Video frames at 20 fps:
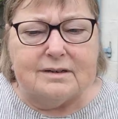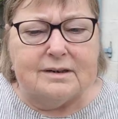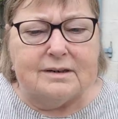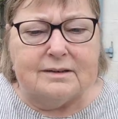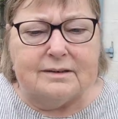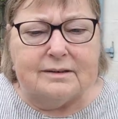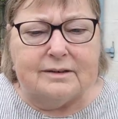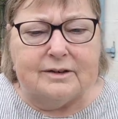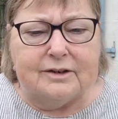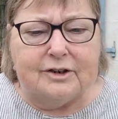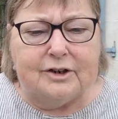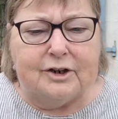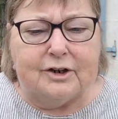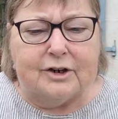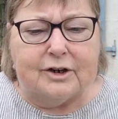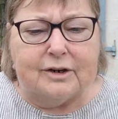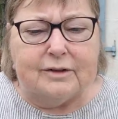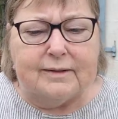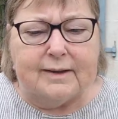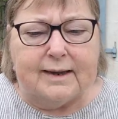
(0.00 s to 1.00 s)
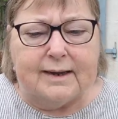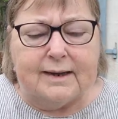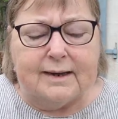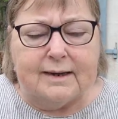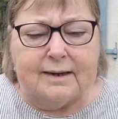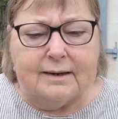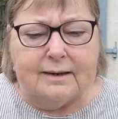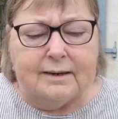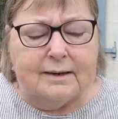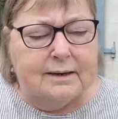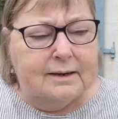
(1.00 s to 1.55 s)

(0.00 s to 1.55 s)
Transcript: And, you know, they're